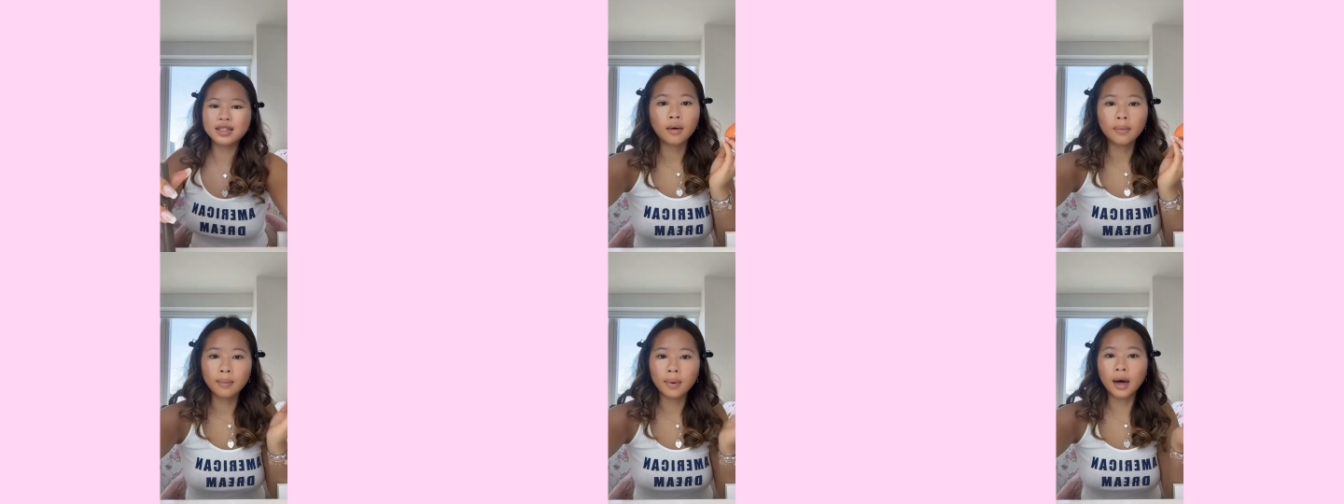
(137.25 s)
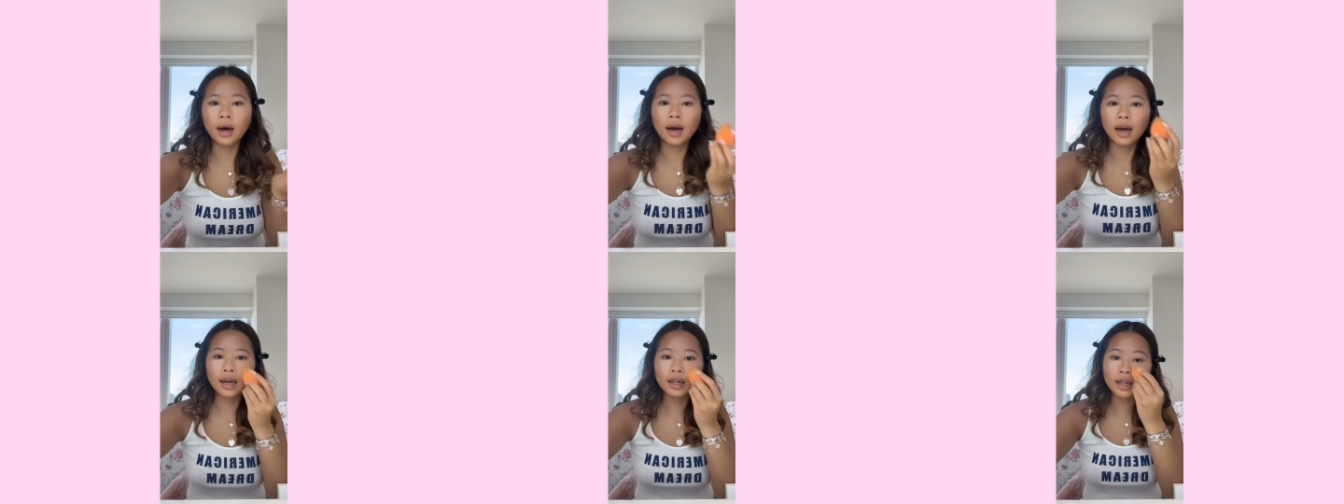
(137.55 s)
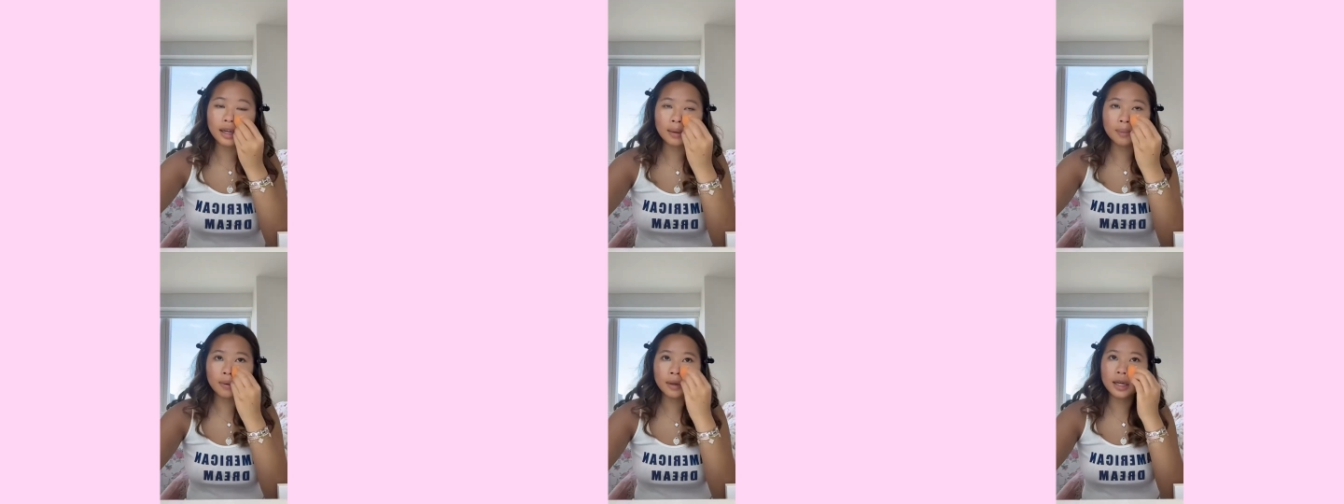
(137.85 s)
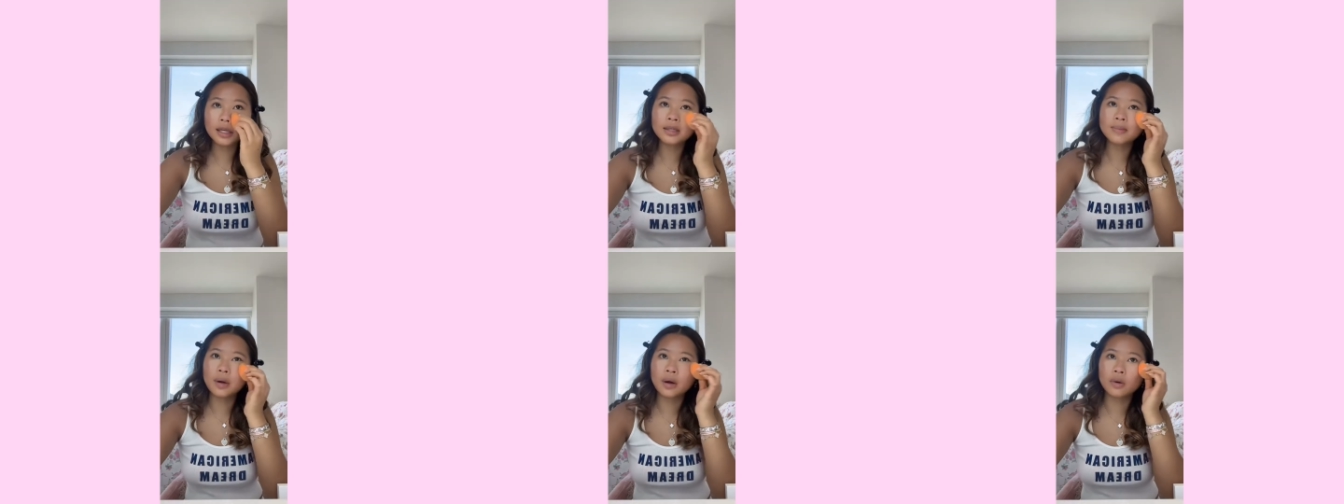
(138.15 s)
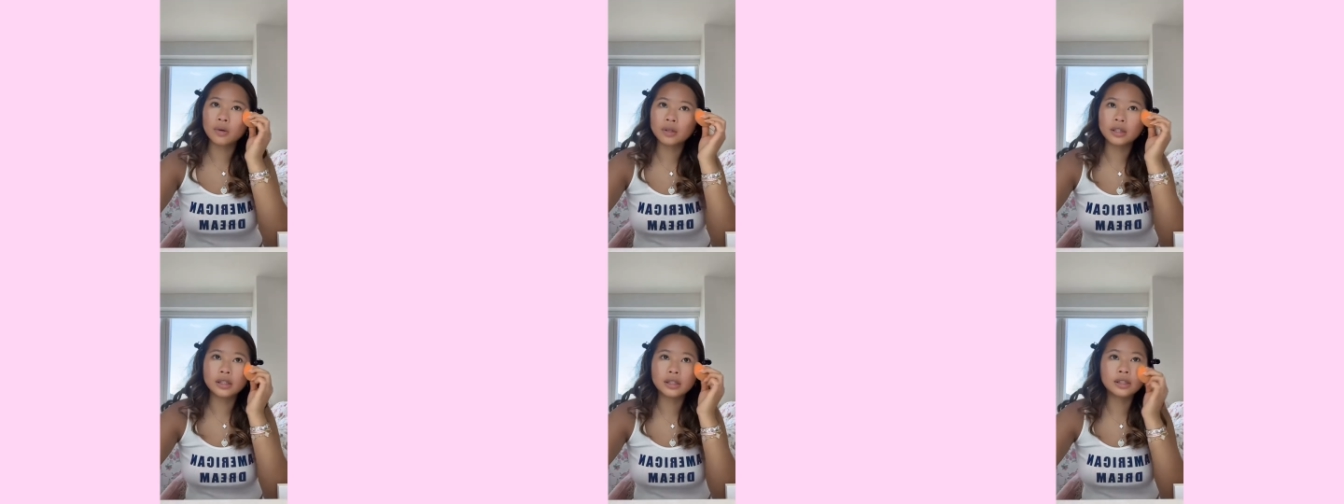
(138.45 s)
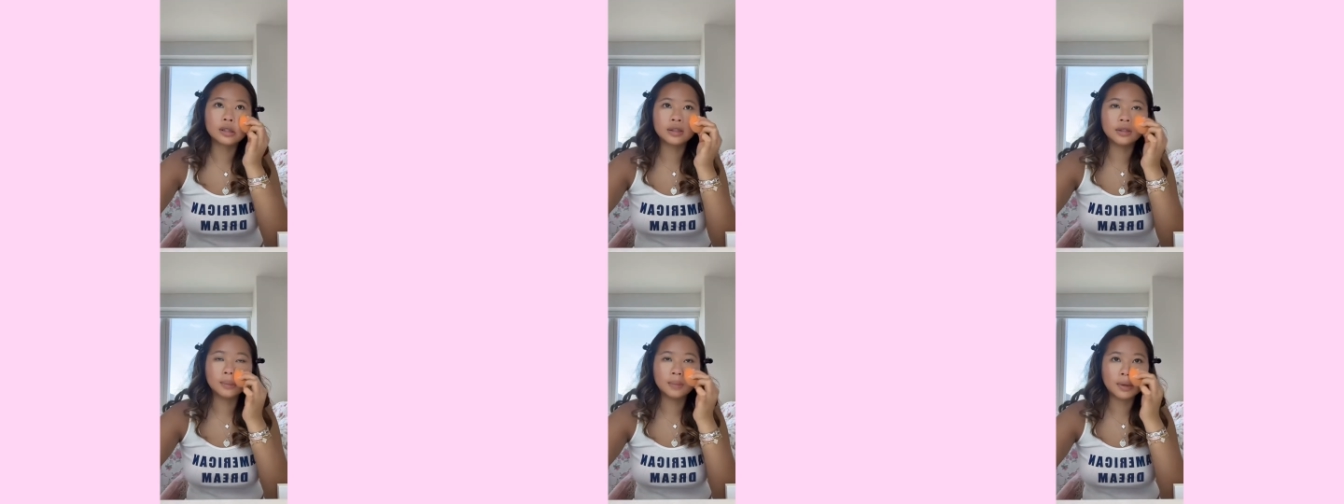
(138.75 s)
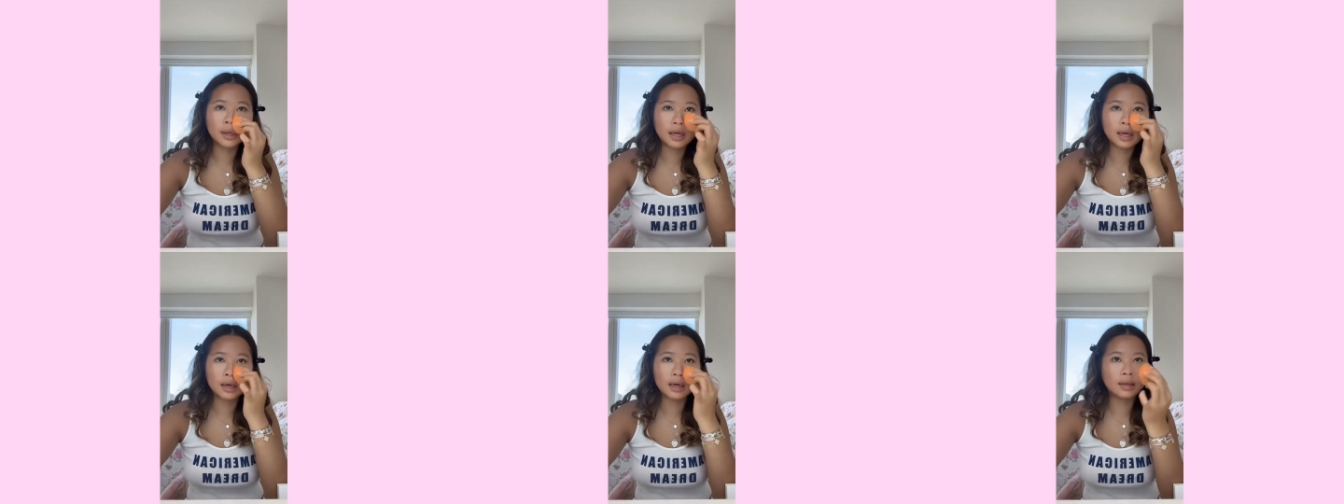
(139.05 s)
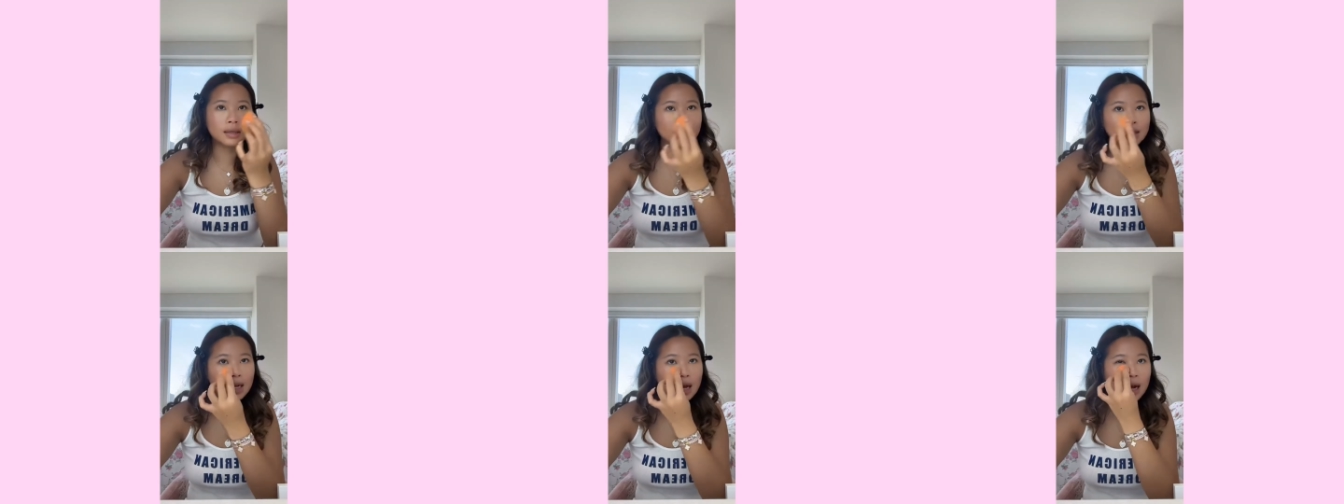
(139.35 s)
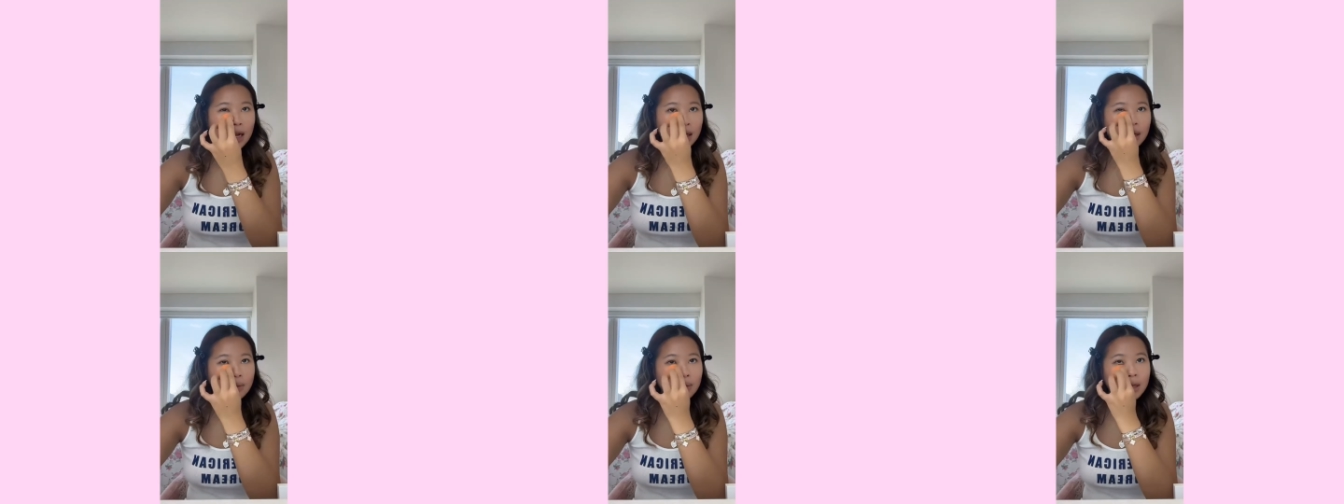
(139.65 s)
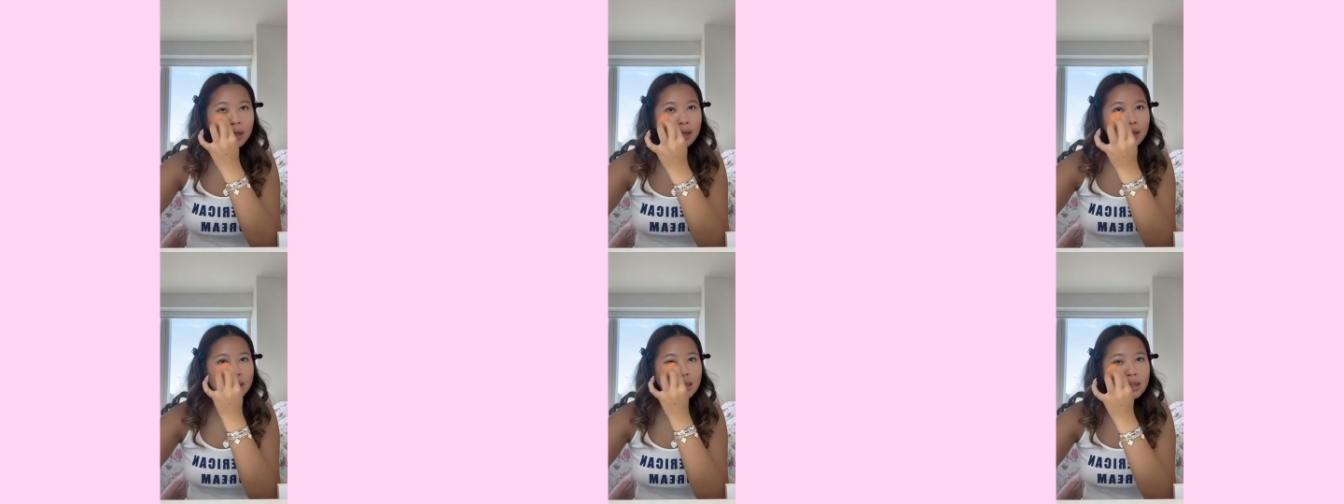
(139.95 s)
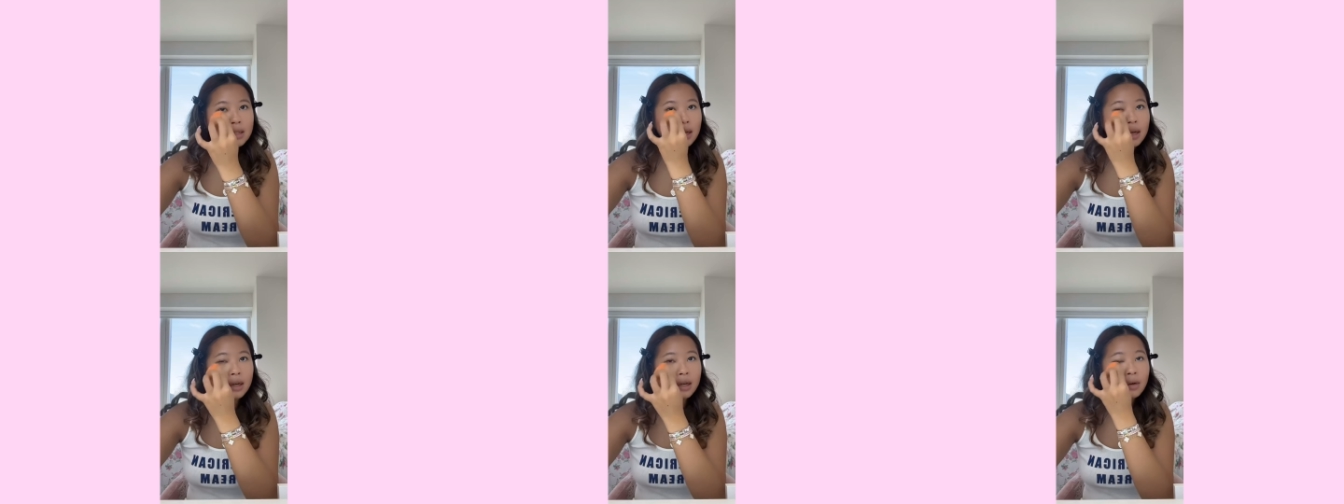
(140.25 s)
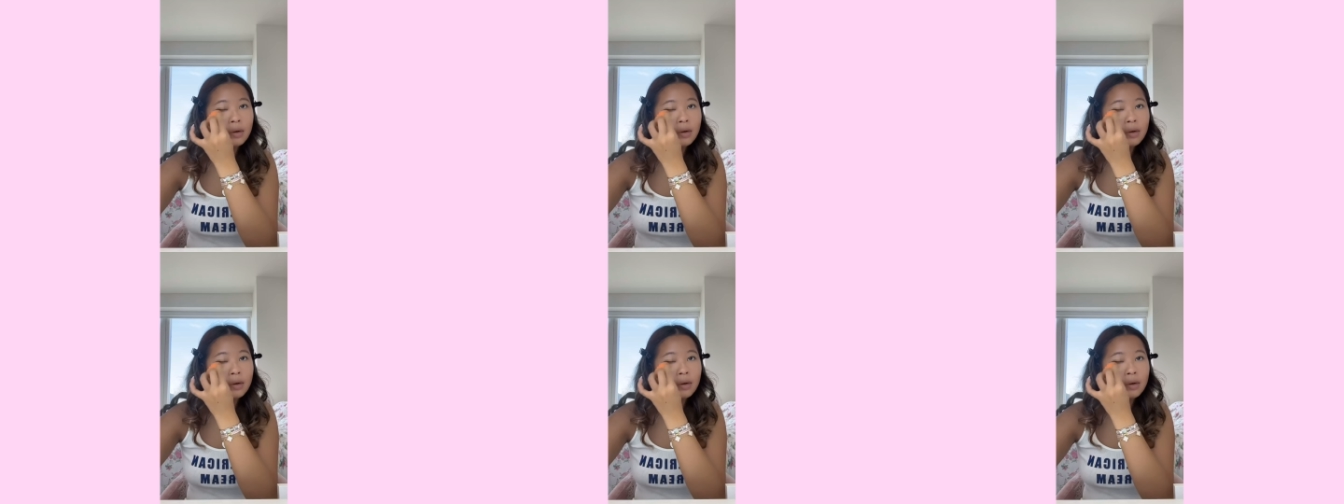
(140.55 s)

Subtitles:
But I need to place my order soon because Halloween is like